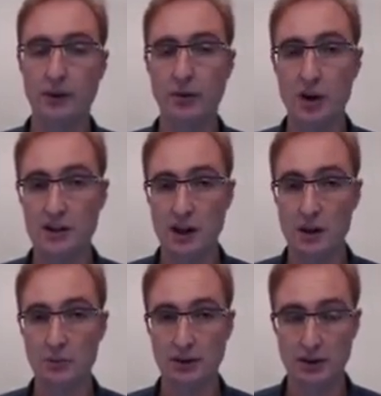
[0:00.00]
voice
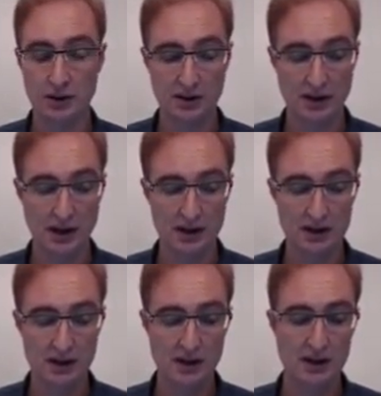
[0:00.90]
samples in this
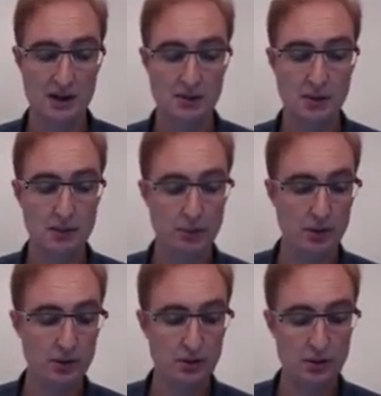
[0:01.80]
case, is being
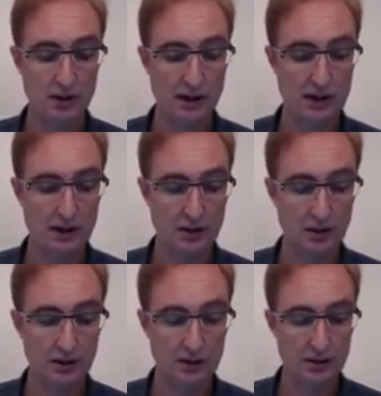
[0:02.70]
produced at a
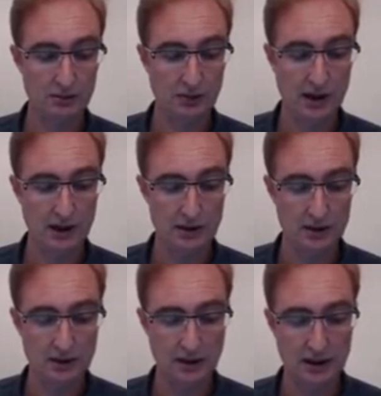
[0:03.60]
constant rate
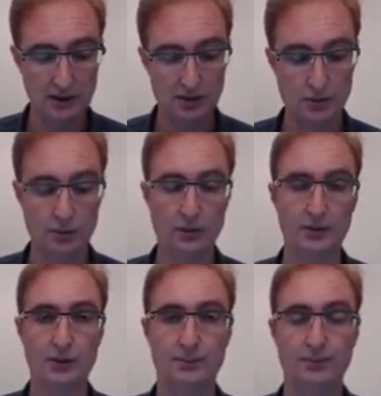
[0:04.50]
at the
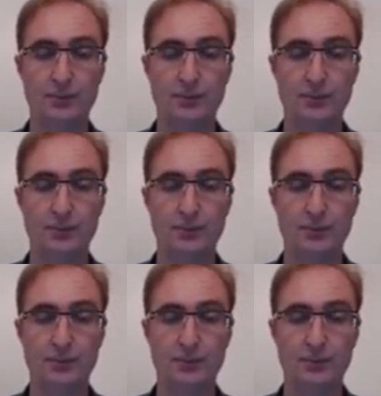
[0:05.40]
source.